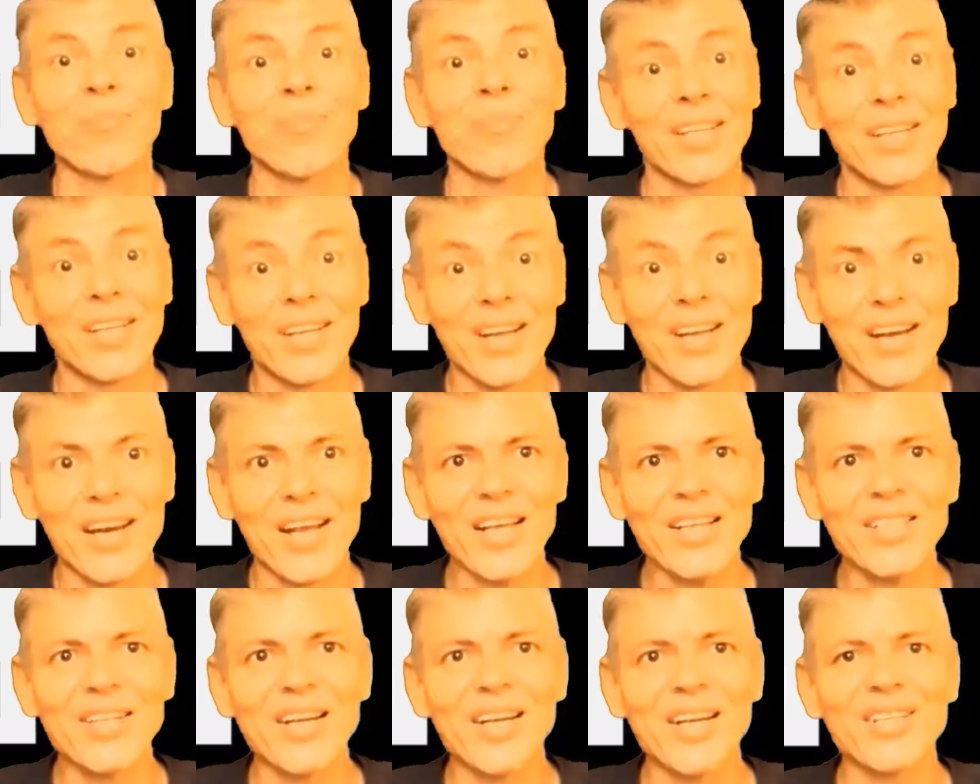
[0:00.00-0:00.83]
But in the
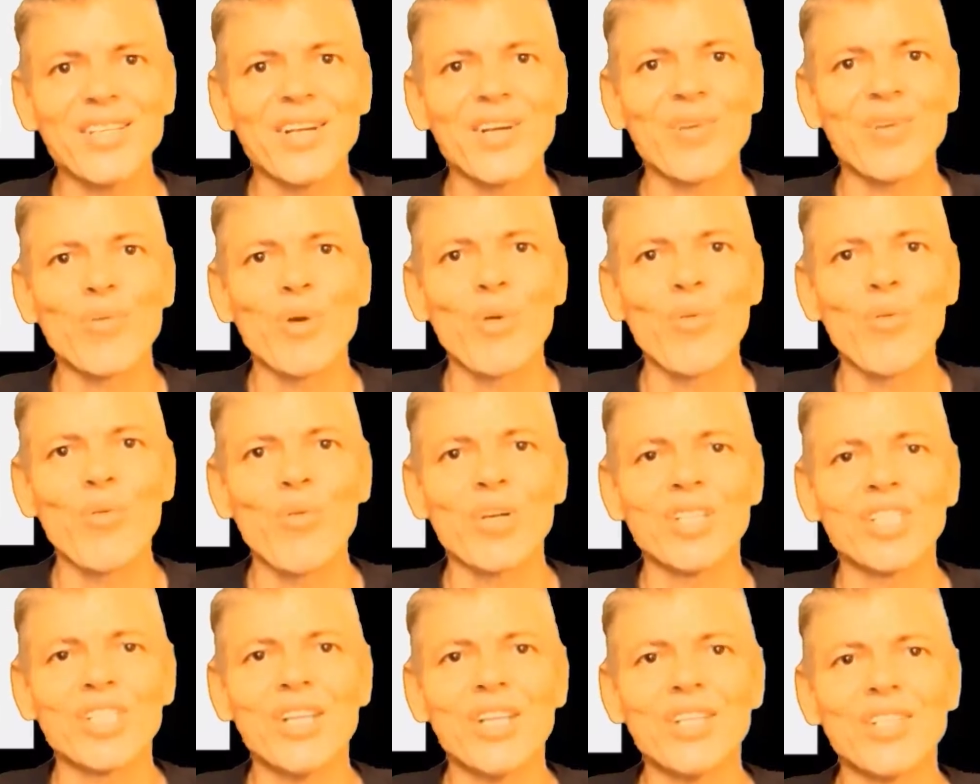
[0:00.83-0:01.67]
next lesson, we
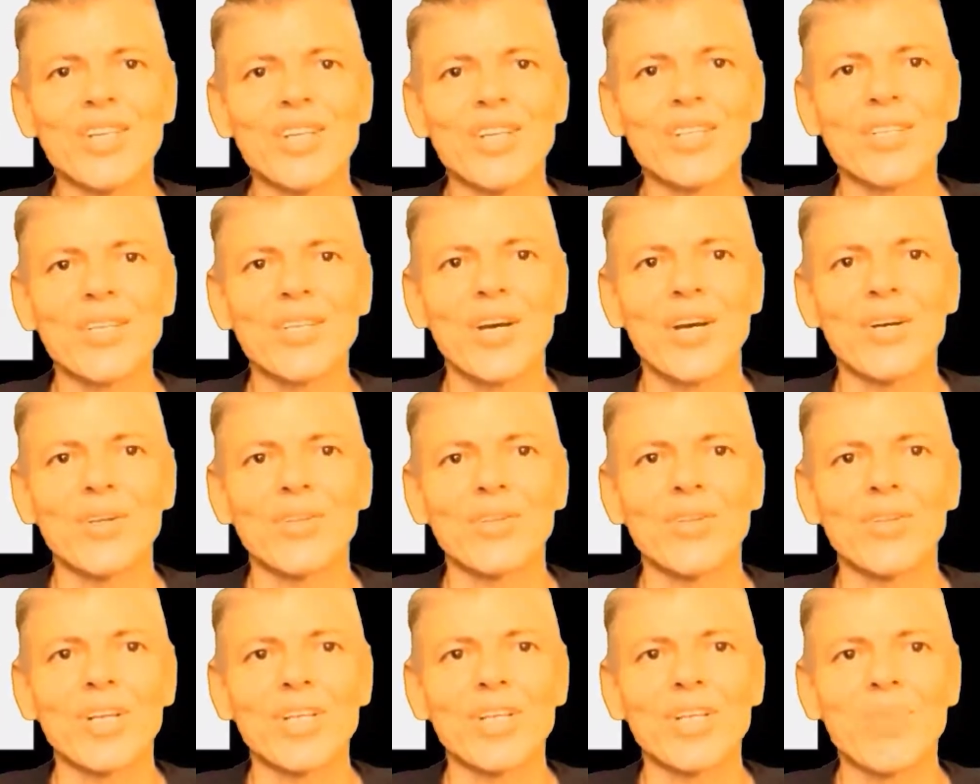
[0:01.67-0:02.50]
will change this
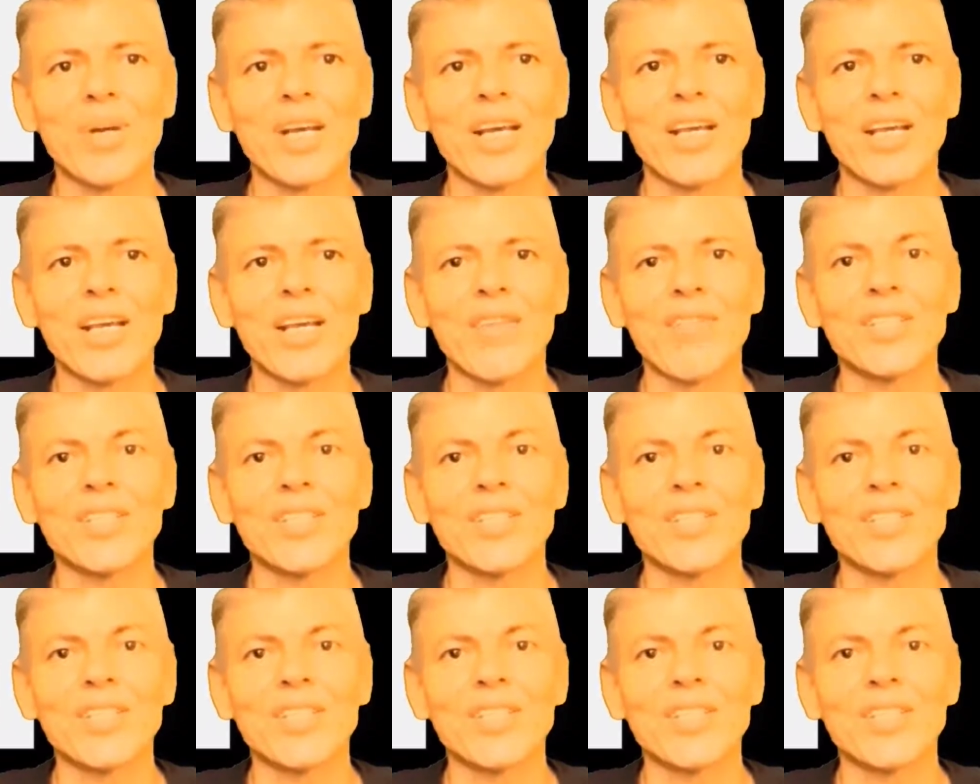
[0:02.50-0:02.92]
code to display